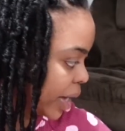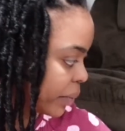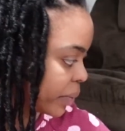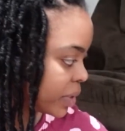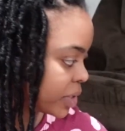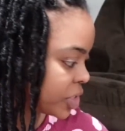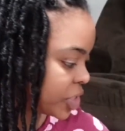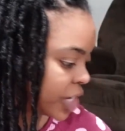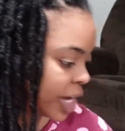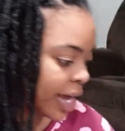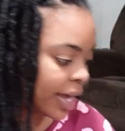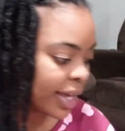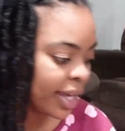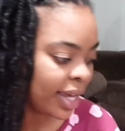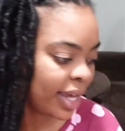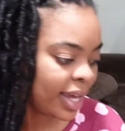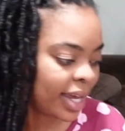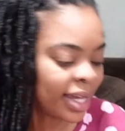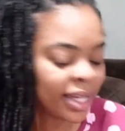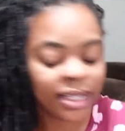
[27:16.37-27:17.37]
will
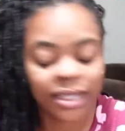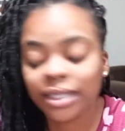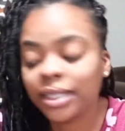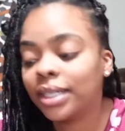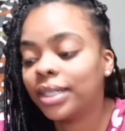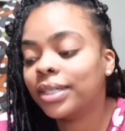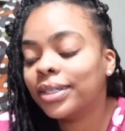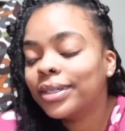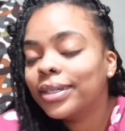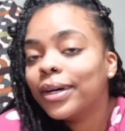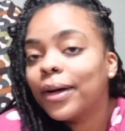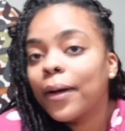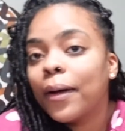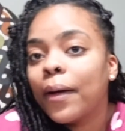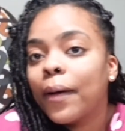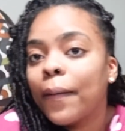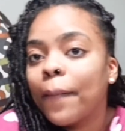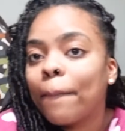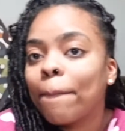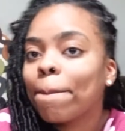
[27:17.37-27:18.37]
check in,
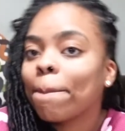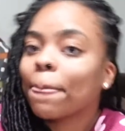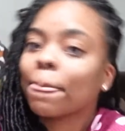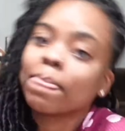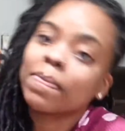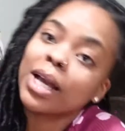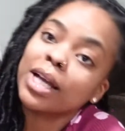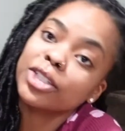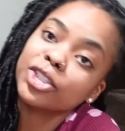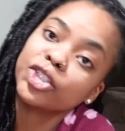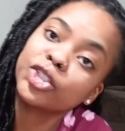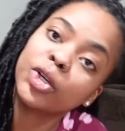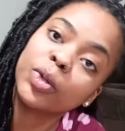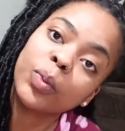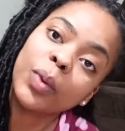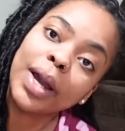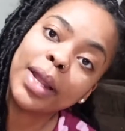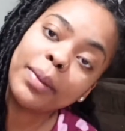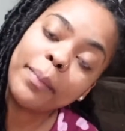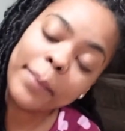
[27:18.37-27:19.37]
not sure
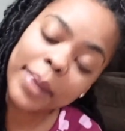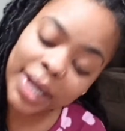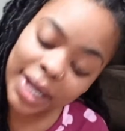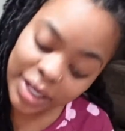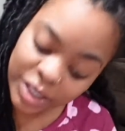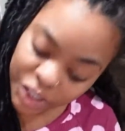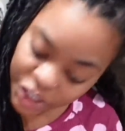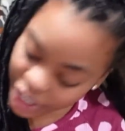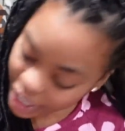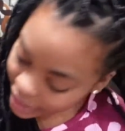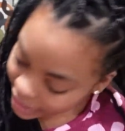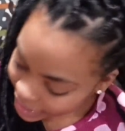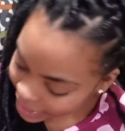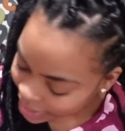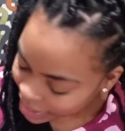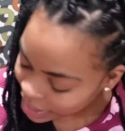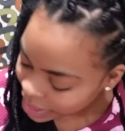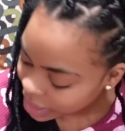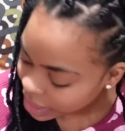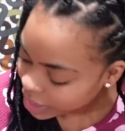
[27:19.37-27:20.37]
when, but I'll check
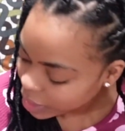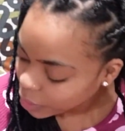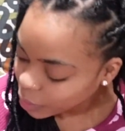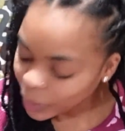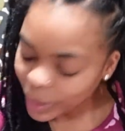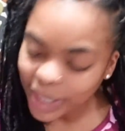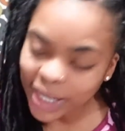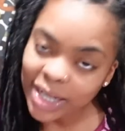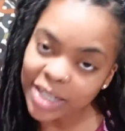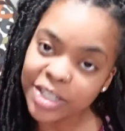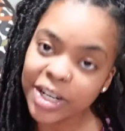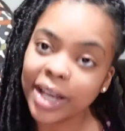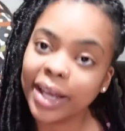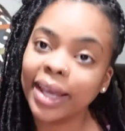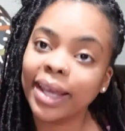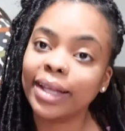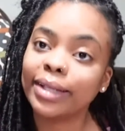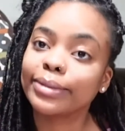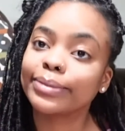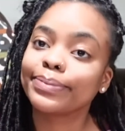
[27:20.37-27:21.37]
in when I check
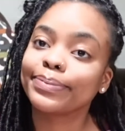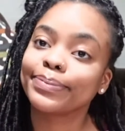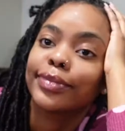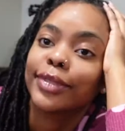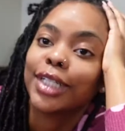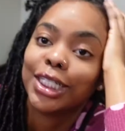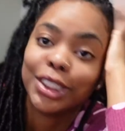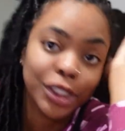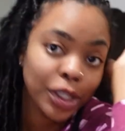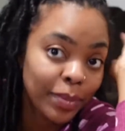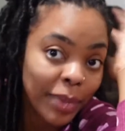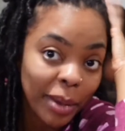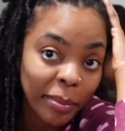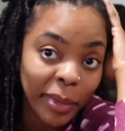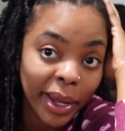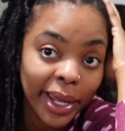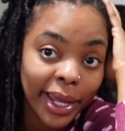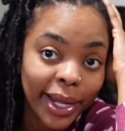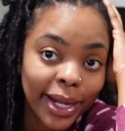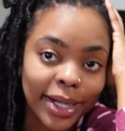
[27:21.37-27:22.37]
in. Don't mind
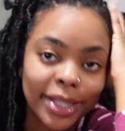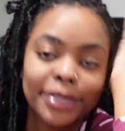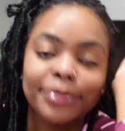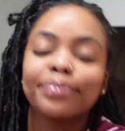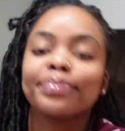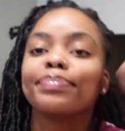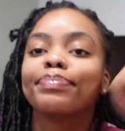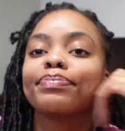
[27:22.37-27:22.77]
my hair.